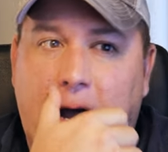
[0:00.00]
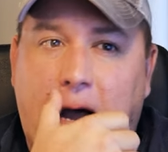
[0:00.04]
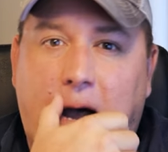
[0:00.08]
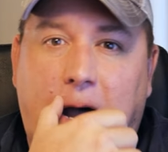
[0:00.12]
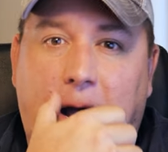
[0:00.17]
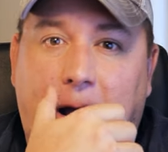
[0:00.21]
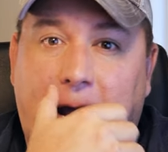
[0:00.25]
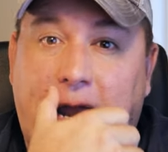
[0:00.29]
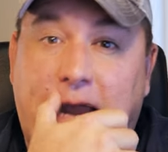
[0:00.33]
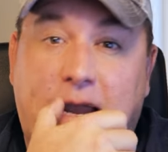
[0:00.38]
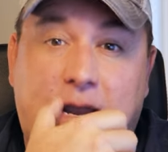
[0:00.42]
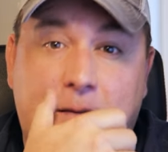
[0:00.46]

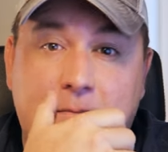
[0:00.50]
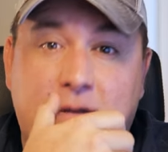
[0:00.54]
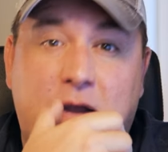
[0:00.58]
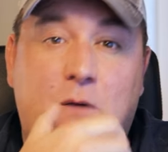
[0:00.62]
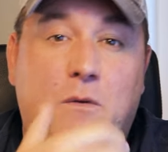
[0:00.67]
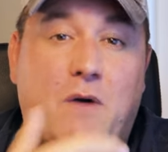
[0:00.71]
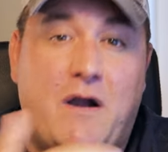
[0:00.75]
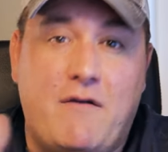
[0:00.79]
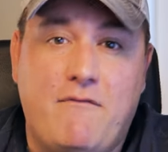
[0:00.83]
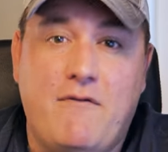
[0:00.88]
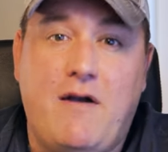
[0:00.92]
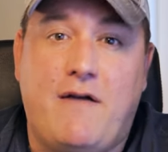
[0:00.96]
It can be
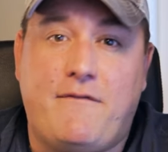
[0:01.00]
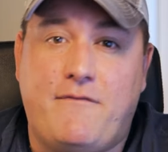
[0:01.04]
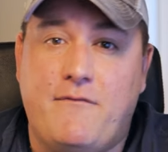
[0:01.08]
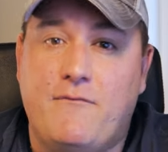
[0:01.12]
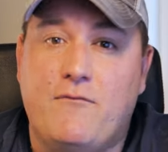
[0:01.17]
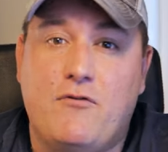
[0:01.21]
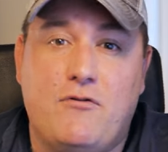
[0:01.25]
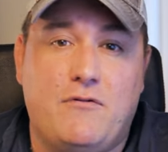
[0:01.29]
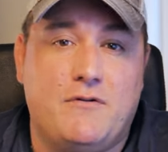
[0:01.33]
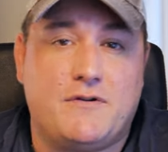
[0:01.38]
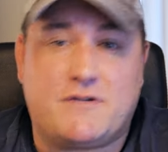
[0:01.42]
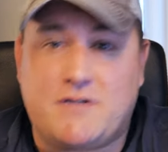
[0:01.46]
quite rough
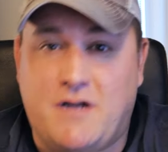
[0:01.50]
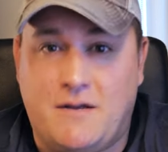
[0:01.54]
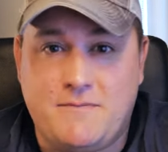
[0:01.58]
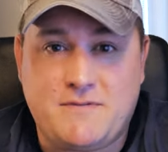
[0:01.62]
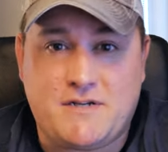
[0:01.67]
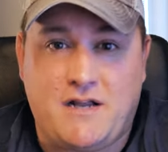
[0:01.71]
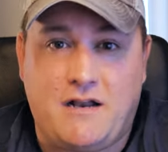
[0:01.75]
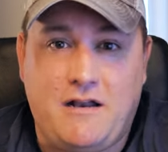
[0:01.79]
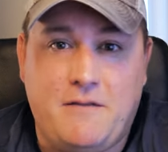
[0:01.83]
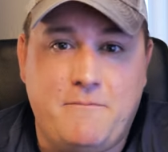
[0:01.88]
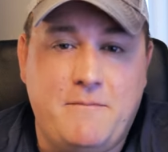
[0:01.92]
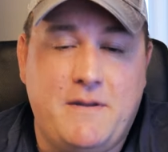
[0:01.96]
and raw at
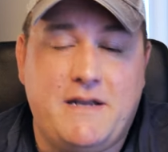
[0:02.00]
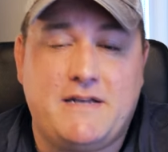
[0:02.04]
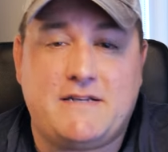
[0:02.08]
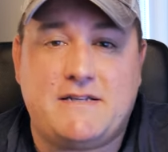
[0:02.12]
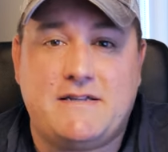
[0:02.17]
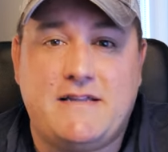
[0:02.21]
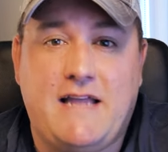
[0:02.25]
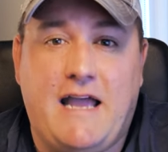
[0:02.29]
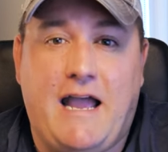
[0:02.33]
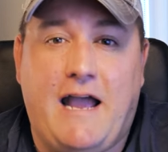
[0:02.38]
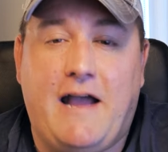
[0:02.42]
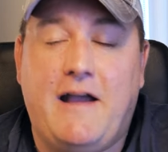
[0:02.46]
times, I'll admit
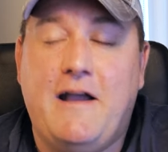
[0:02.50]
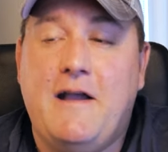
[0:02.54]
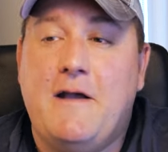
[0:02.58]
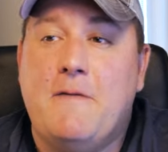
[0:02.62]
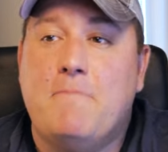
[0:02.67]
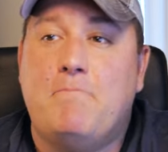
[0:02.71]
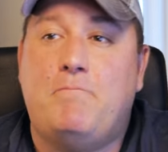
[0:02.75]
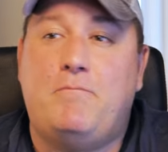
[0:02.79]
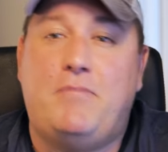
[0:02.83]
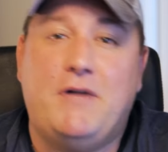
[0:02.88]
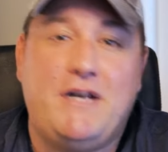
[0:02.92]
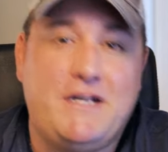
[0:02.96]
to that,
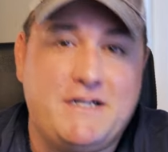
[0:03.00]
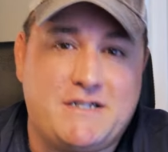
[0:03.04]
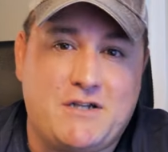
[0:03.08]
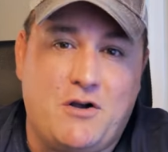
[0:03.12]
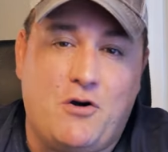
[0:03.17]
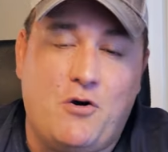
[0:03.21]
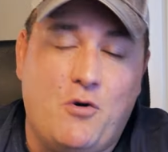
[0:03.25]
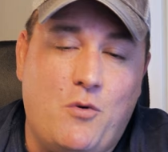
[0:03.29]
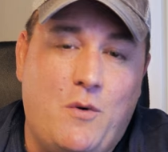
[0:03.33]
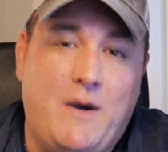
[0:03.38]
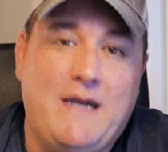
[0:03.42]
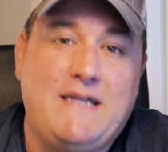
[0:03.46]
but it's
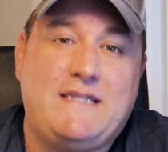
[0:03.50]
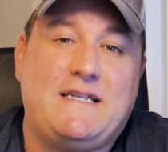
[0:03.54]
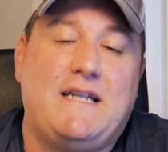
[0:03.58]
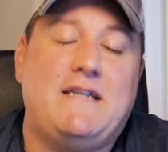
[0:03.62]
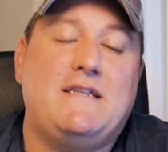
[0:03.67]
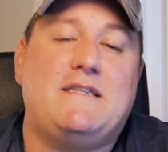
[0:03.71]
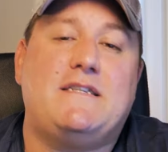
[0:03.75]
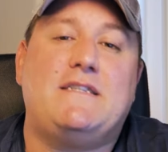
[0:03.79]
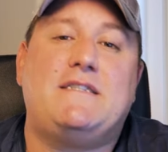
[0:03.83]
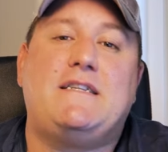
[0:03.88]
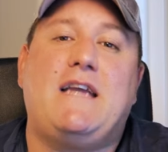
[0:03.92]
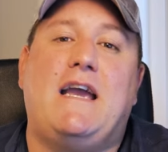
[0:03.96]
always
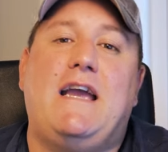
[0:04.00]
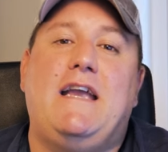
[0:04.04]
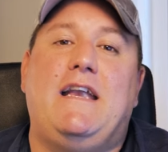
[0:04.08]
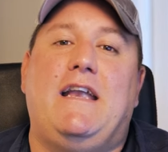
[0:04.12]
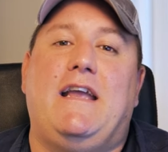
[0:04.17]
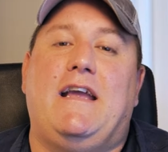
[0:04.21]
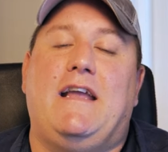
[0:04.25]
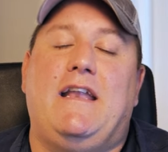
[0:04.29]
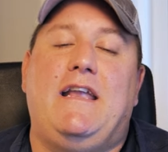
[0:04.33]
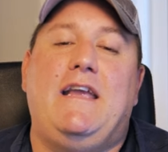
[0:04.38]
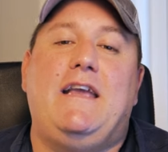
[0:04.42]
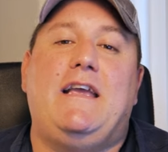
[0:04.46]

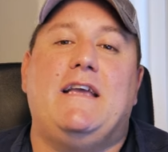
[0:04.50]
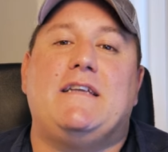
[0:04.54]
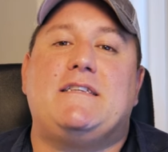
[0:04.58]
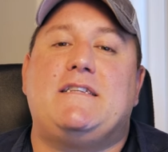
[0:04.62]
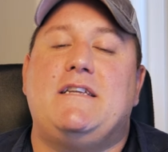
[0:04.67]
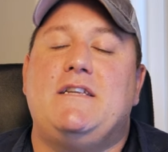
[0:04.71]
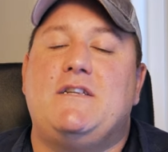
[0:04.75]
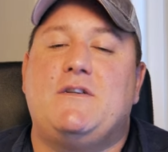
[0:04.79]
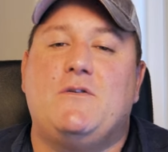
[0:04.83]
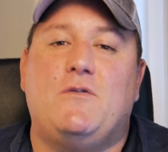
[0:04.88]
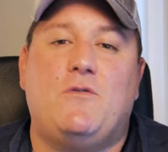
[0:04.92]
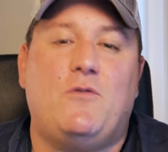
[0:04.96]
entertaining, and he gets
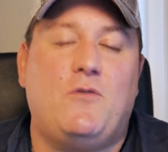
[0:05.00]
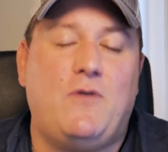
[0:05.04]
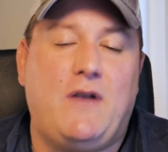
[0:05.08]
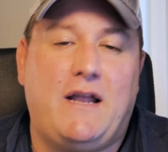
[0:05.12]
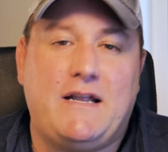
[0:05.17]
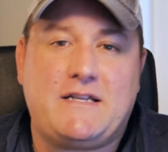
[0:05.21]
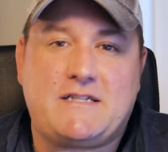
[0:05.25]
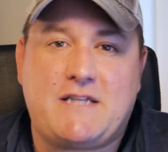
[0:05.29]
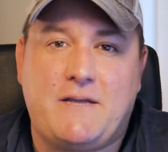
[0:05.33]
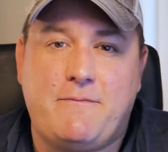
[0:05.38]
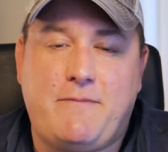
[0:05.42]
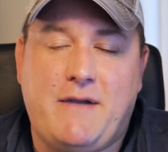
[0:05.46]
into all
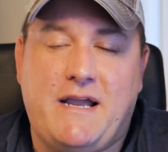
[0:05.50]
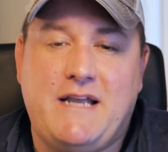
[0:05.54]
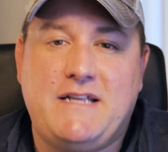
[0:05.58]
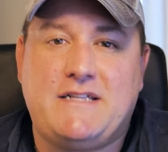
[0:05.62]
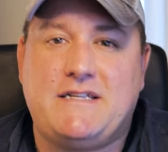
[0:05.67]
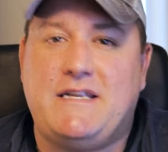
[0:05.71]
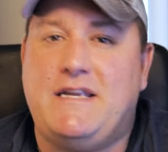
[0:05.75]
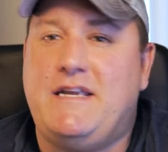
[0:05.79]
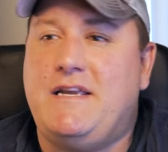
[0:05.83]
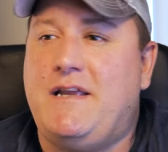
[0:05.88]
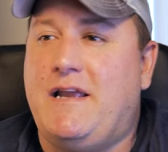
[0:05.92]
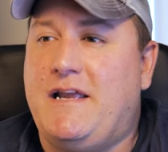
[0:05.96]

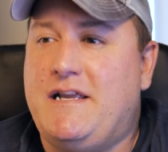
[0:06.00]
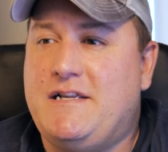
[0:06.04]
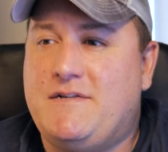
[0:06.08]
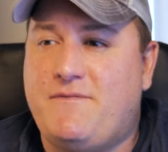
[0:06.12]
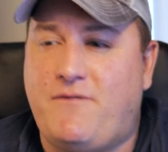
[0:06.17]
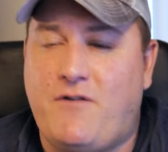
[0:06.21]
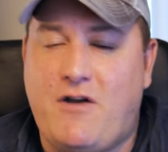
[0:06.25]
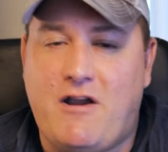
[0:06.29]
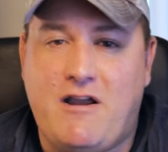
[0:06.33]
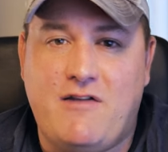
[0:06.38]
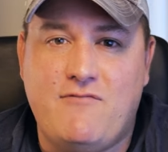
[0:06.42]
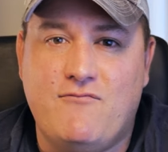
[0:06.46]
escapades, and he's
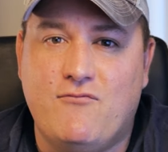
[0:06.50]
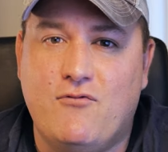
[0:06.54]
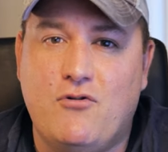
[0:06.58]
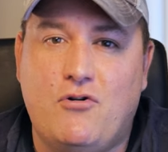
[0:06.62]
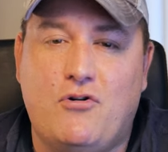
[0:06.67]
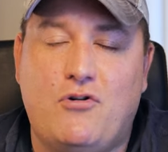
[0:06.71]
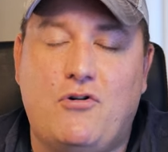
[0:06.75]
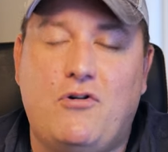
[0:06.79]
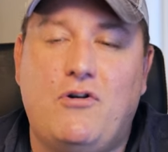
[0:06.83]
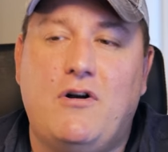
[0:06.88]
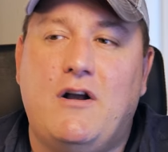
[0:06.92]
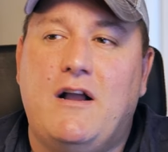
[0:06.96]
very
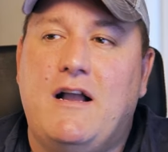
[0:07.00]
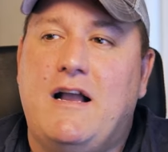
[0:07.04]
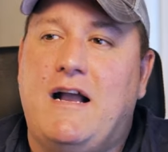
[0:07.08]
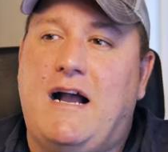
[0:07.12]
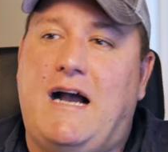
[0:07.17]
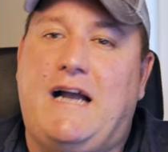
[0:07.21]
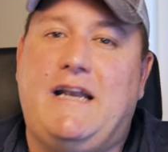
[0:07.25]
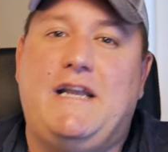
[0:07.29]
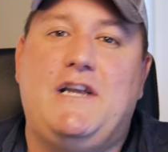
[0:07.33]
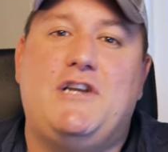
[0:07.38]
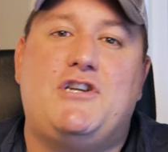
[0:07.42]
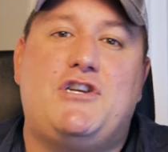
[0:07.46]
raw,
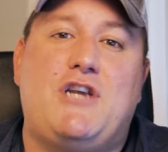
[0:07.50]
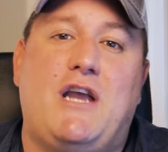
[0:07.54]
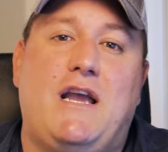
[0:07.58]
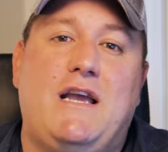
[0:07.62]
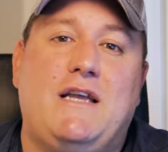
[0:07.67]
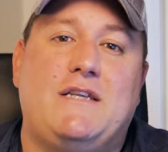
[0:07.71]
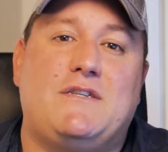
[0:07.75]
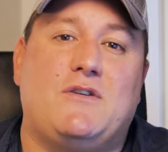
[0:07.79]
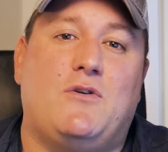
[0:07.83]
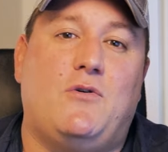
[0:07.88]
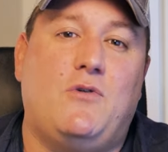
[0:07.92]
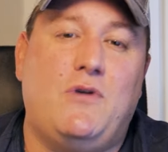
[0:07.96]
and he
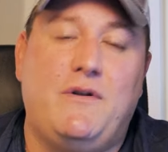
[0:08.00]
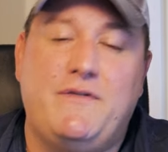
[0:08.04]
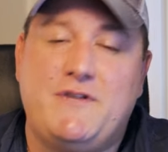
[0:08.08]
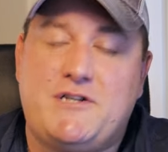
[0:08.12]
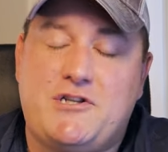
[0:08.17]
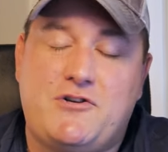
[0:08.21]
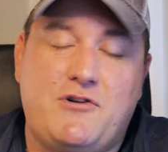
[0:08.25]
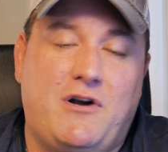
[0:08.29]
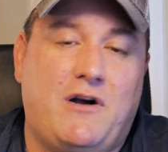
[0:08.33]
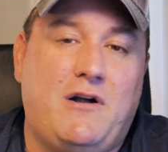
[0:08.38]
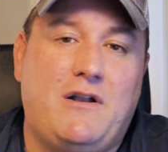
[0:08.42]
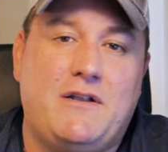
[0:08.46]
shares all of his
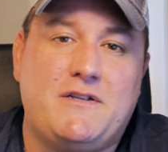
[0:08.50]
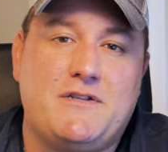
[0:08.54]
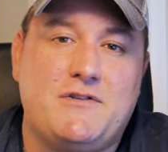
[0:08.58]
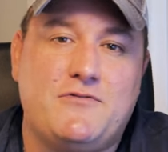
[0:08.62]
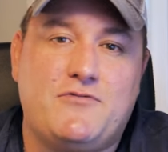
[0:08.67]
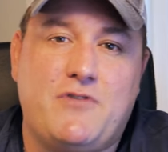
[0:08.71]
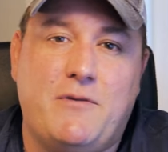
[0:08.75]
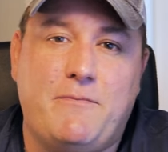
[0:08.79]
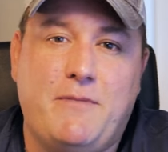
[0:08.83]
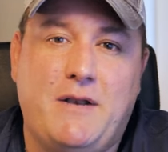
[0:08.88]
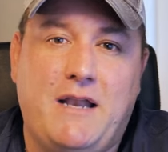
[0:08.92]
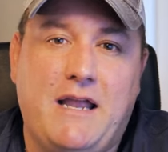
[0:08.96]
trials and
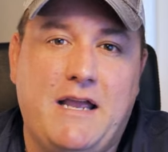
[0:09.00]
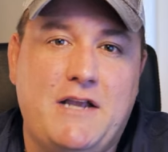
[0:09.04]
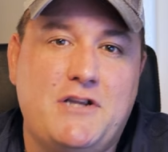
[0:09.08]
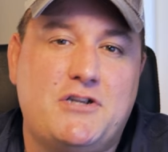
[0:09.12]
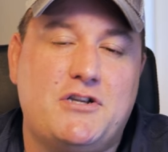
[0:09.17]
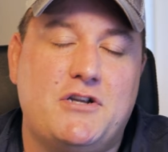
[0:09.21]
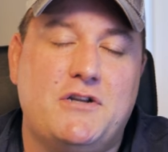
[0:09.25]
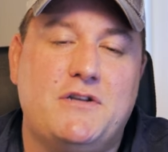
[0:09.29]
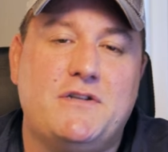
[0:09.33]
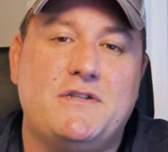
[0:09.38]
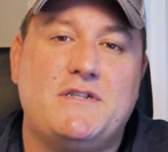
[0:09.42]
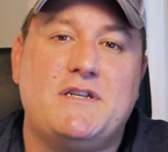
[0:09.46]

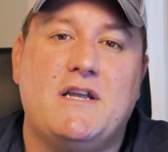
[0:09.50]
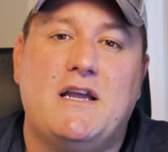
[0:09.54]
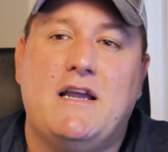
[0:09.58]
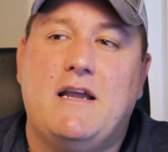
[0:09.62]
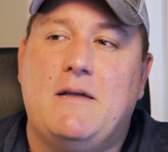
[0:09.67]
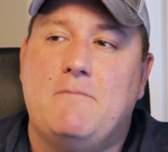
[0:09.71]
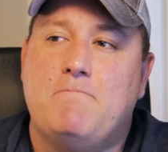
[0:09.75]
tribulations,